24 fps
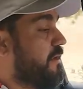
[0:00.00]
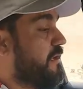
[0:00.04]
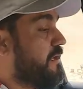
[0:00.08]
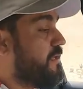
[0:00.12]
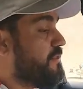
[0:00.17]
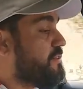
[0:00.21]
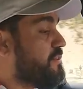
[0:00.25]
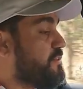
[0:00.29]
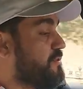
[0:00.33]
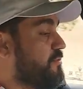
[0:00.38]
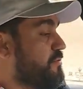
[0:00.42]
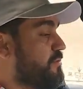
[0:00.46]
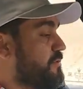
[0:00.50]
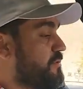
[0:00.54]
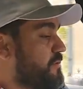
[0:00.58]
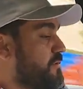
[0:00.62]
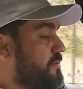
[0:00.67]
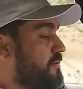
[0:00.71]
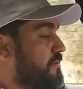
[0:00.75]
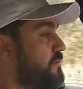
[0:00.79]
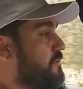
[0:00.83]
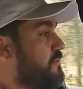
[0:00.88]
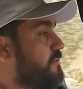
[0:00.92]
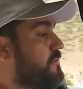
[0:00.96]

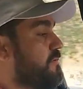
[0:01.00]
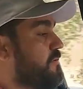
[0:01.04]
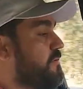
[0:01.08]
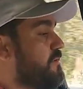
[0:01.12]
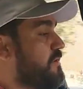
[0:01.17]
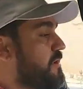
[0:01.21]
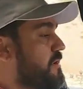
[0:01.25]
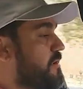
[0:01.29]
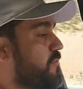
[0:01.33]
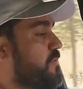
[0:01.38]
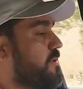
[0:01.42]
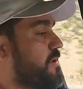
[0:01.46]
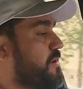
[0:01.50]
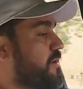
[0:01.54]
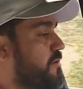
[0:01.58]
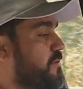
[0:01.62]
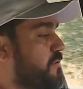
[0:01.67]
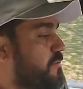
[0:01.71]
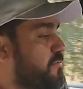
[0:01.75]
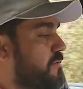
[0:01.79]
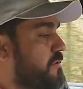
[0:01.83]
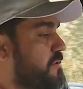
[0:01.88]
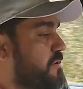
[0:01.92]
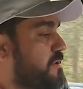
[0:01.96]
certain, there we
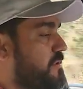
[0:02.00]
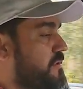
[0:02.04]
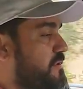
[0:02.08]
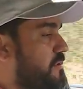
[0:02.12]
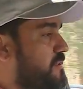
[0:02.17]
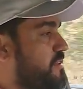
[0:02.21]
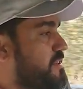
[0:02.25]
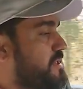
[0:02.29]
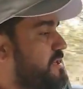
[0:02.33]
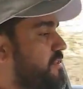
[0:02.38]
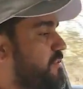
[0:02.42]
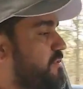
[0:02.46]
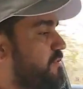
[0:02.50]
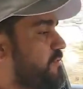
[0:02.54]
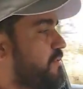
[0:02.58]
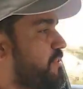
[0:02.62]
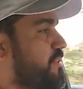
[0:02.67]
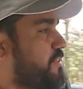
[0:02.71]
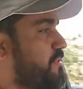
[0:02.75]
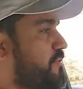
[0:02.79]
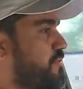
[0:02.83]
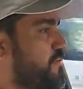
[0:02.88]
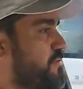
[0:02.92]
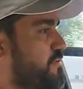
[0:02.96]
go, set it to a
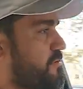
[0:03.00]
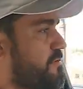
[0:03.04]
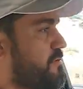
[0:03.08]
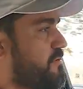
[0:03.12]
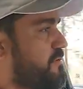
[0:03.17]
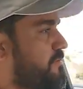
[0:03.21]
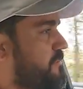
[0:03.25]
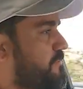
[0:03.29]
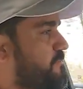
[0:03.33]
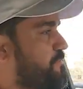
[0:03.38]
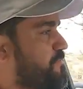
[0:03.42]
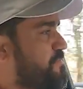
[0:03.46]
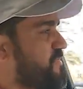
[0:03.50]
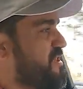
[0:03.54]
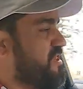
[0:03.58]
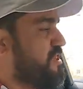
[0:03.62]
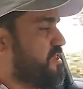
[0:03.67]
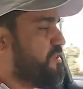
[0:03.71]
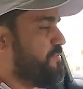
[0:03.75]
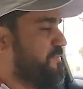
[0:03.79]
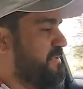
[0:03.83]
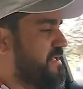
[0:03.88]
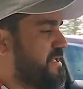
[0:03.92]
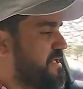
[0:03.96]
certain
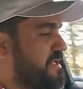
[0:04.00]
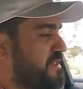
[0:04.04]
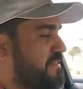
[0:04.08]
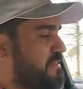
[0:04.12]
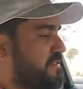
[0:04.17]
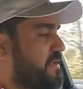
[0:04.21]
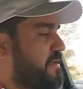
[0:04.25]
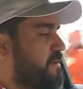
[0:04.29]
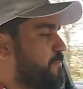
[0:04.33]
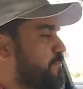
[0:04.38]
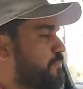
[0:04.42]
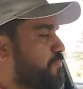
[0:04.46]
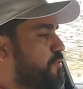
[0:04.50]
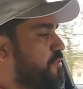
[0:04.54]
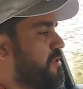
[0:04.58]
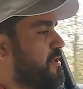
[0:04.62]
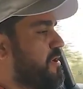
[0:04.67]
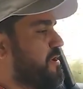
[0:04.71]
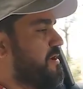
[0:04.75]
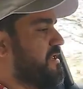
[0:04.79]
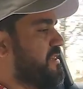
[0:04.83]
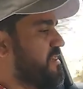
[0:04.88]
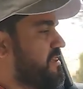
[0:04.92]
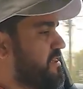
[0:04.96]
speed, put
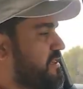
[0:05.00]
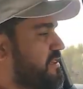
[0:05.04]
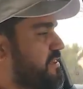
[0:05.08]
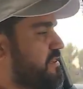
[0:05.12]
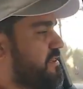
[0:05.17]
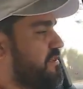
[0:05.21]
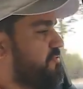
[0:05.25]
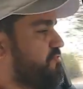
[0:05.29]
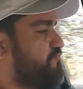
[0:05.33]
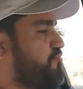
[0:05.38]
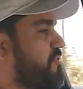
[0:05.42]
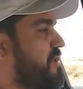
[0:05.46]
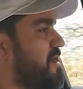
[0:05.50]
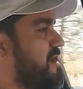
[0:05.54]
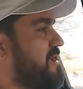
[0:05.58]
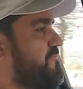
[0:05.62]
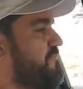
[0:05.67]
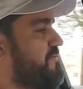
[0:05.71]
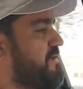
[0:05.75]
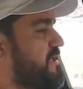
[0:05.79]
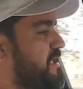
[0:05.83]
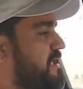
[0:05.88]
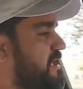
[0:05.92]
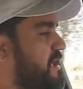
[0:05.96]
on assisted
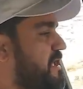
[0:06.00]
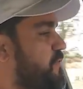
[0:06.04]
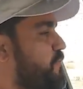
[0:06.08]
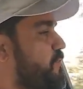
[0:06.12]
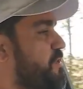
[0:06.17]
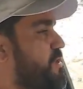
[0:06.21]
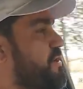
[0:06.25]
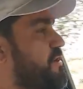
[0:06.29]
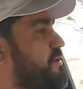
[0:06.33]
driving, and what you